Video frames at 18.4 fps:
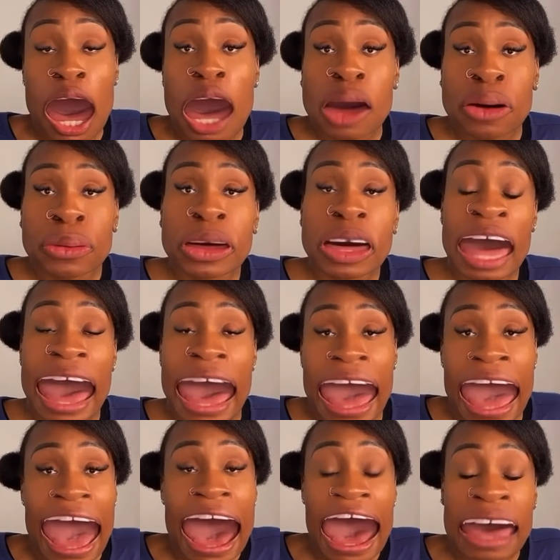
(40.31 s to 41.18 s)
Oh,
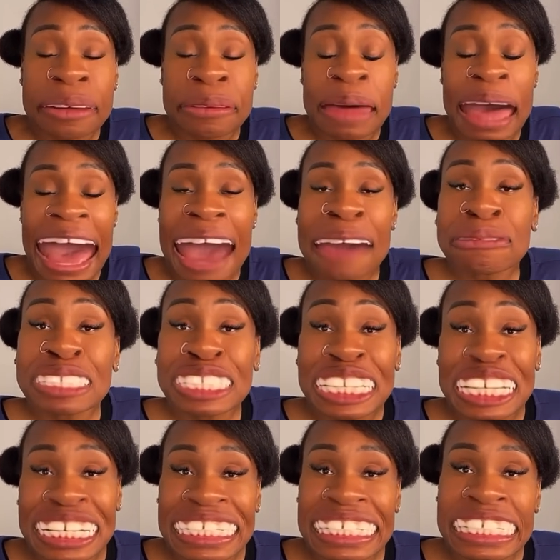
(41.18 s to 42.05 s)
uh, I, I
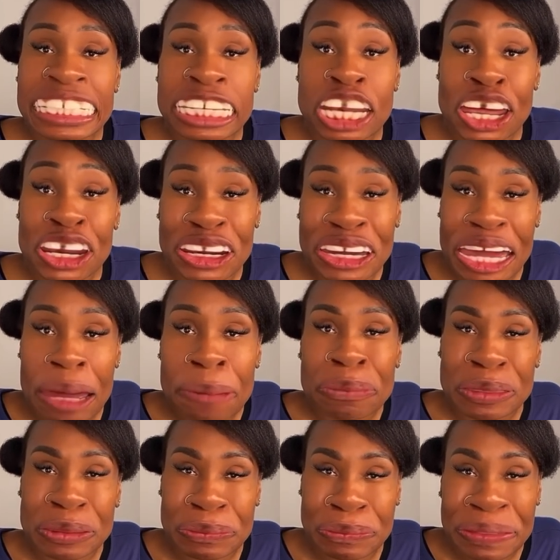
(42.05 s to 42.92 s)
was gonna sit on a
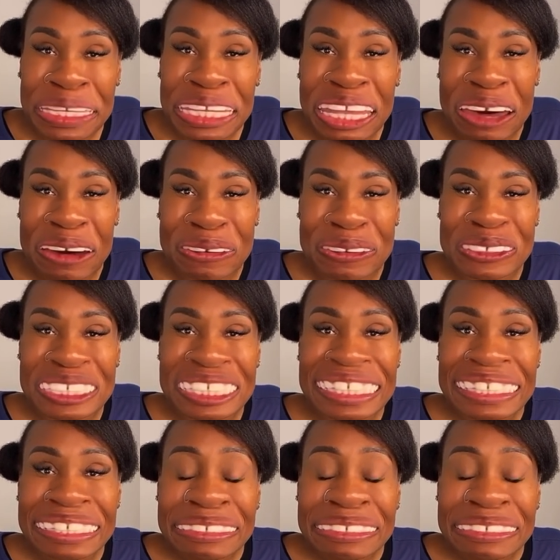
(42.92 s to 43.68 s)
couple of pillows.